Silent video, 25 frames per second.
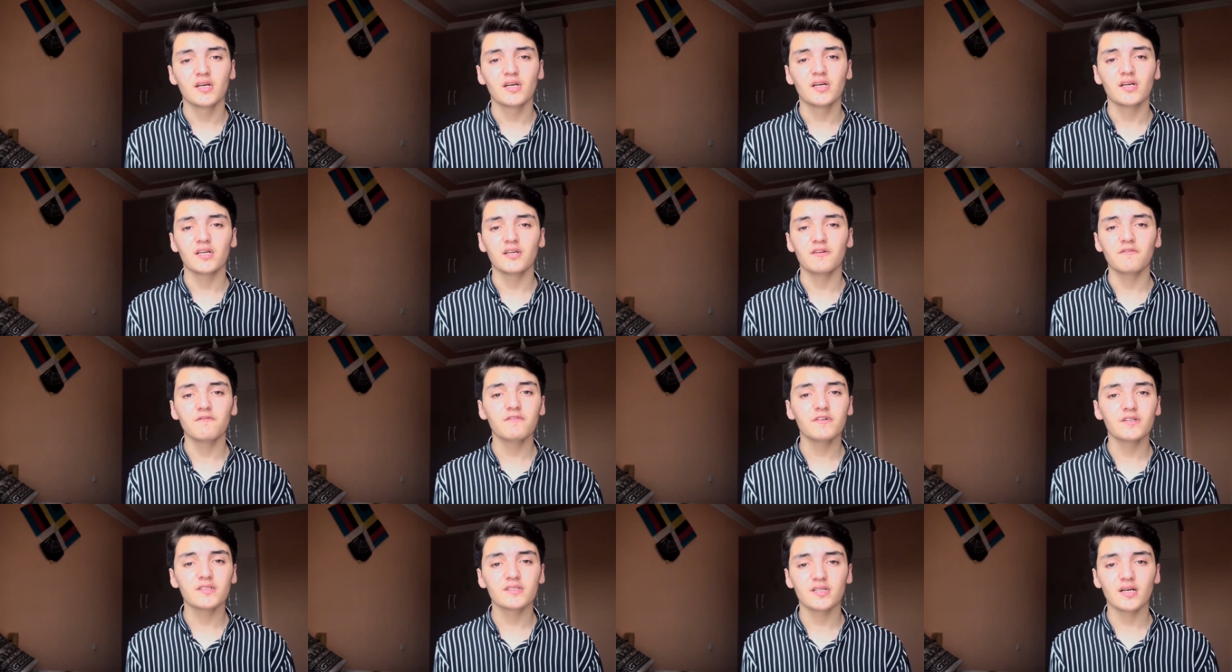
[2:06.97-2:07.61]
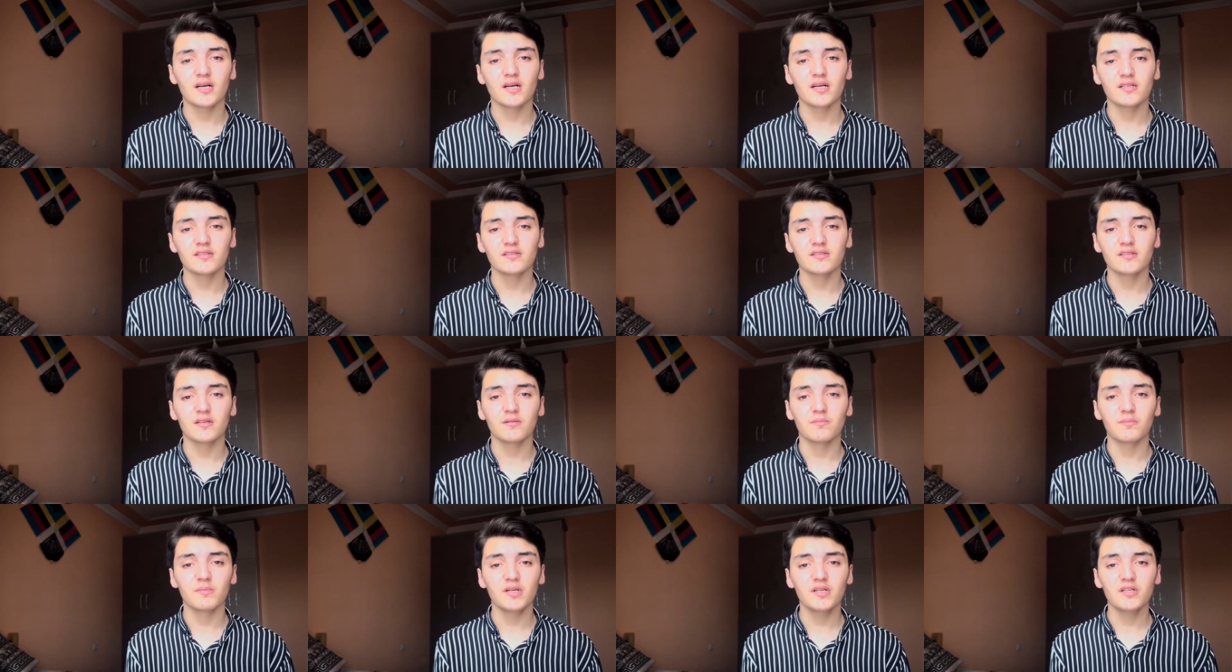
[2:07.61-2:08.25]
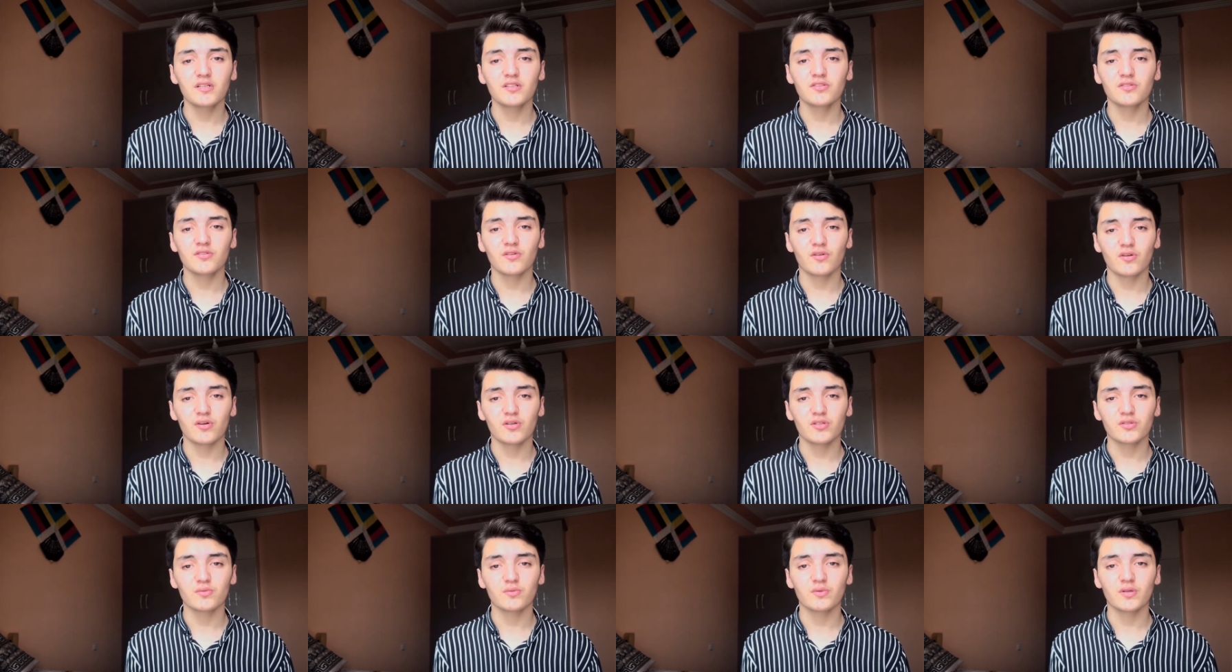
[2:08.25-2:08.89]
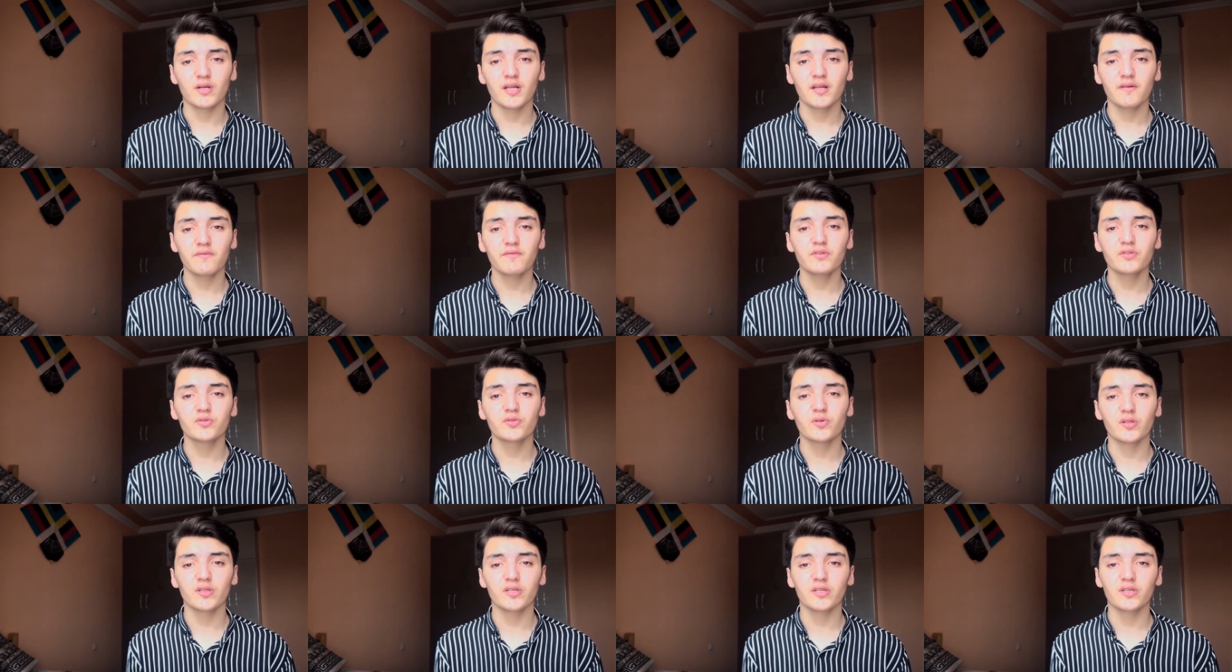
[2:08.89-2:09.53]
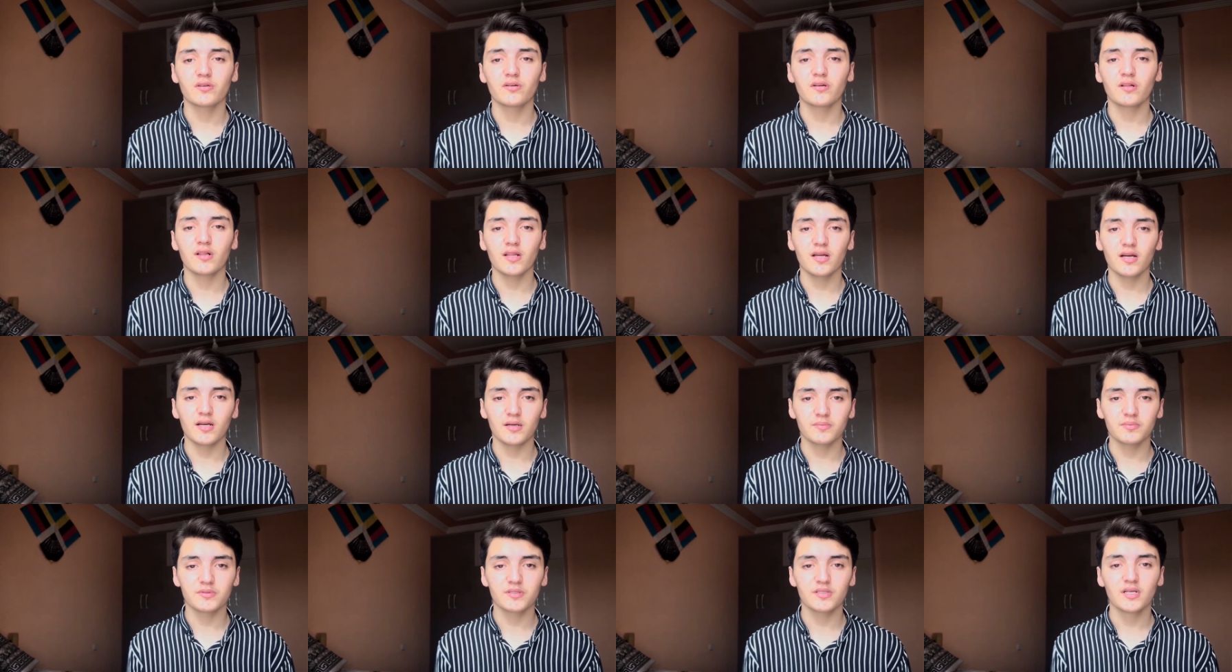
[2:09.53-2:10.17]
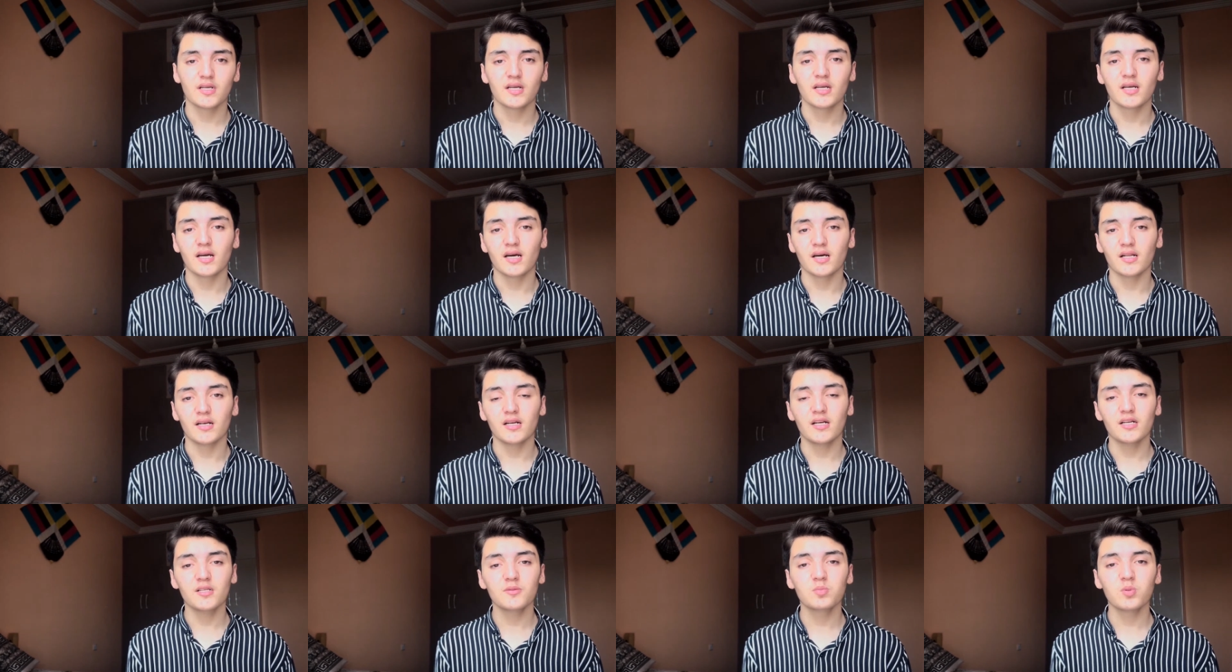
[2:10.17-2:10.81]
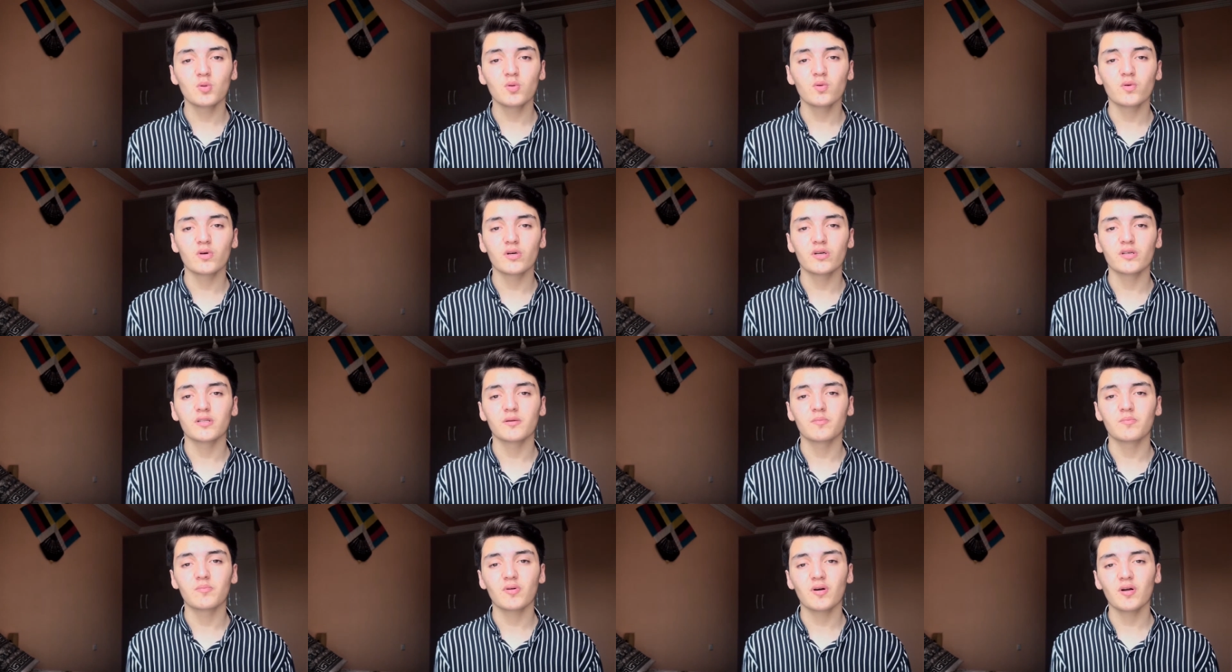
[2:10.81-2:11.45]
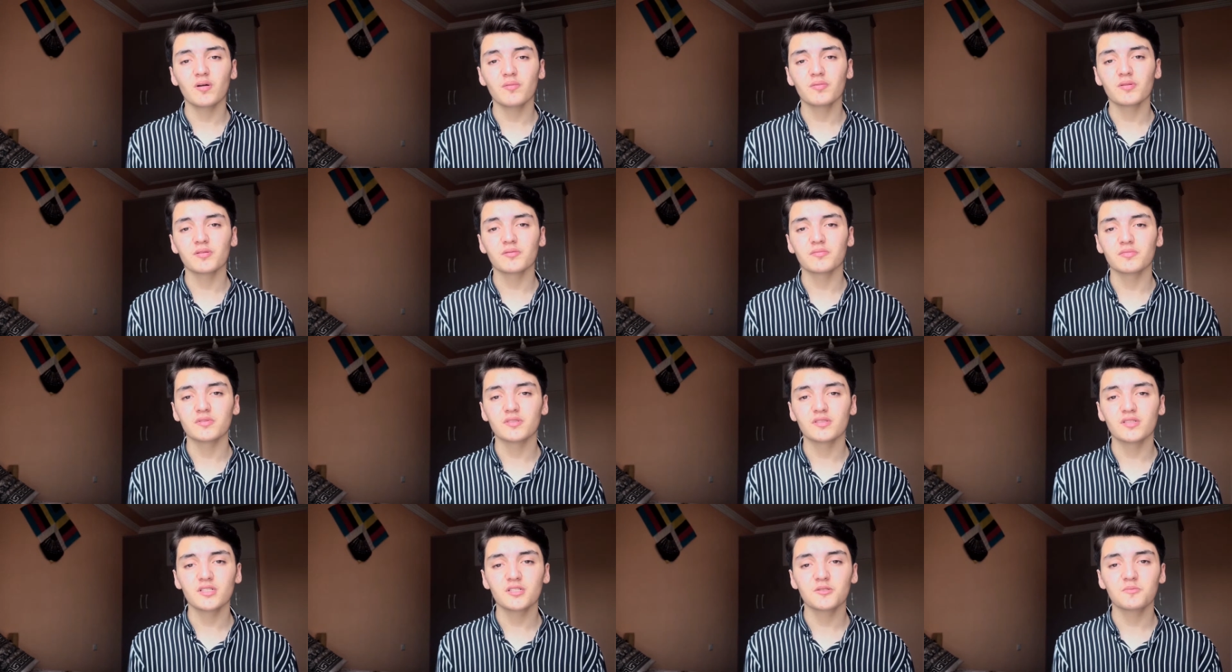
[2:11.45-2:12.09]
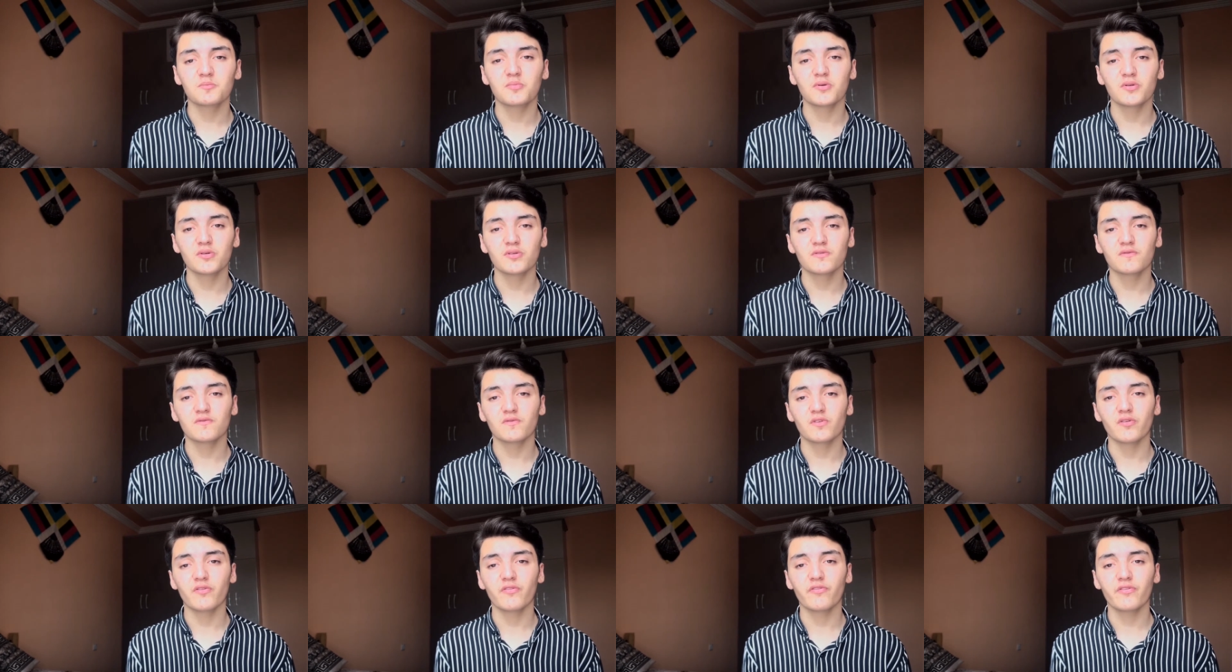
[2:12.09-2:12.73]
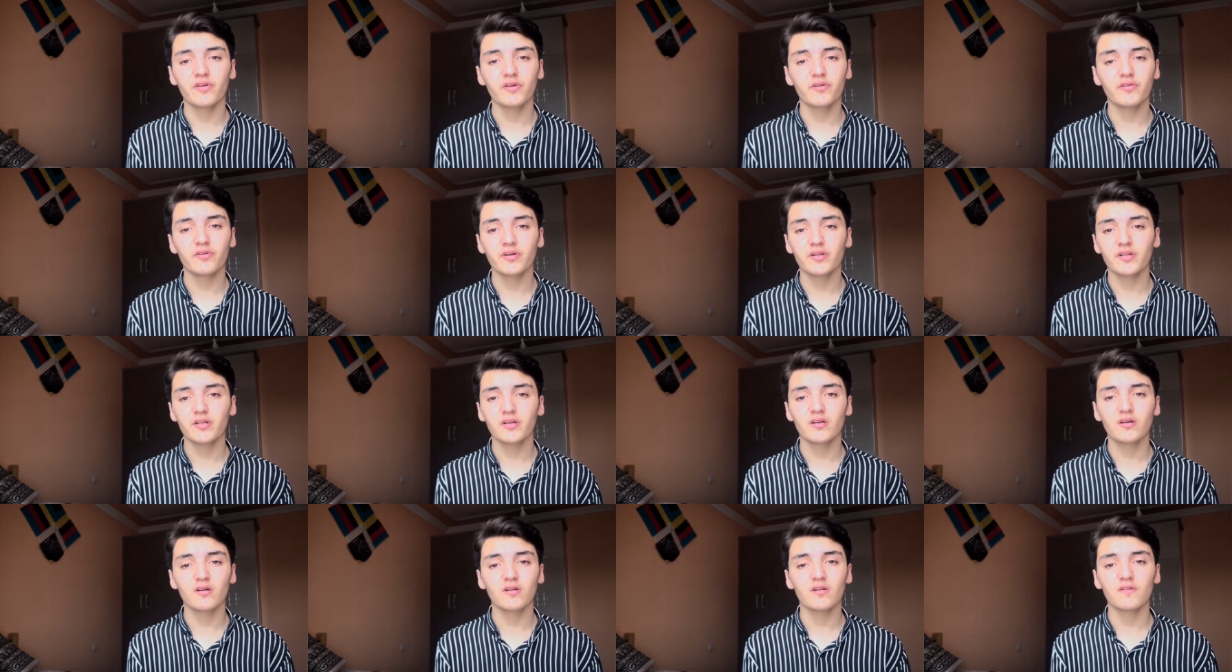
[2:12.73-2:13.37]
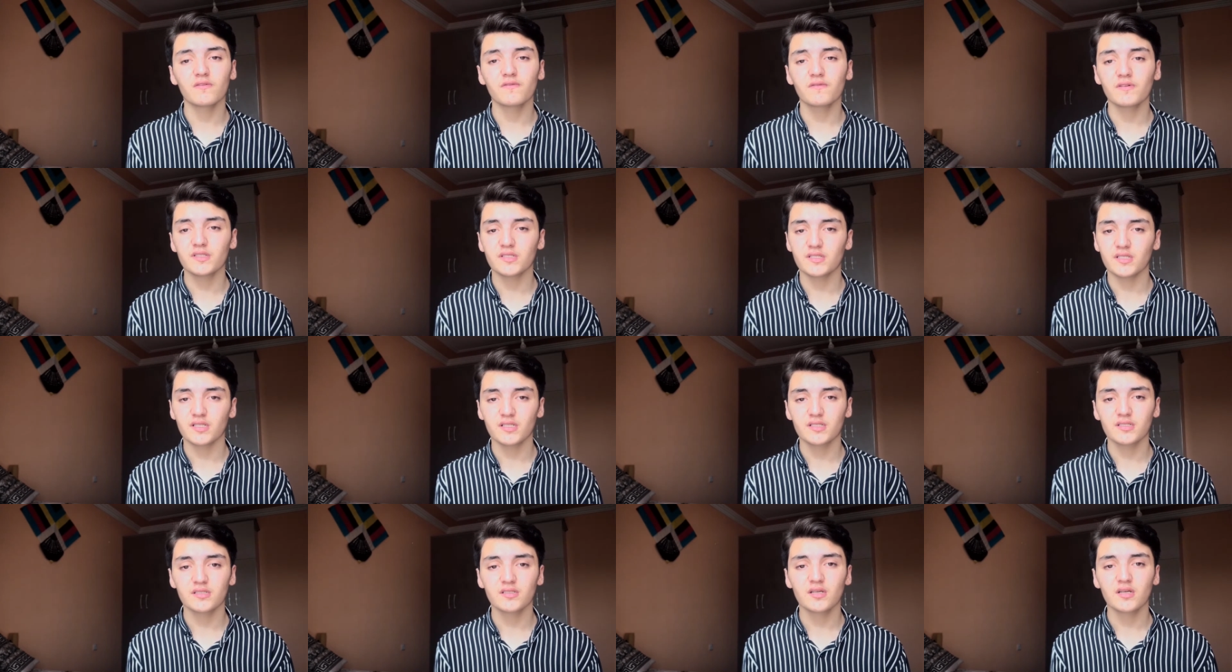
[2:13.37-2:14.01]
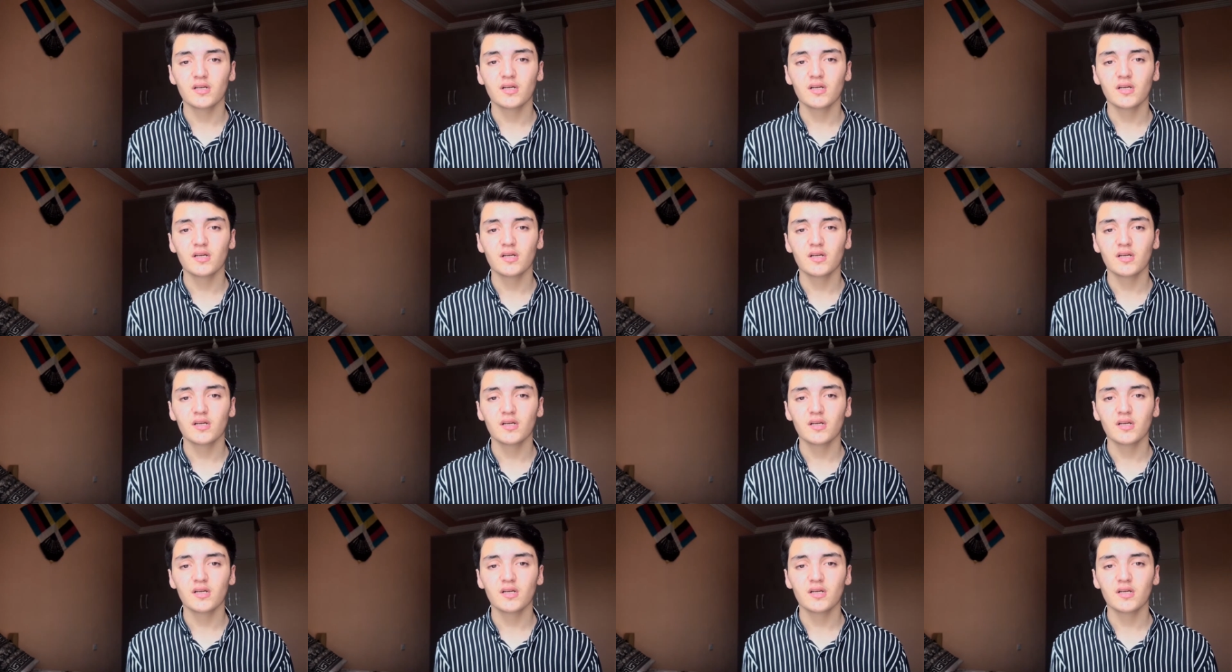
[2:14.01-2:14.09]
he emphasized that many stars would eventually collapse and explored the problems this posed for theoretical physics.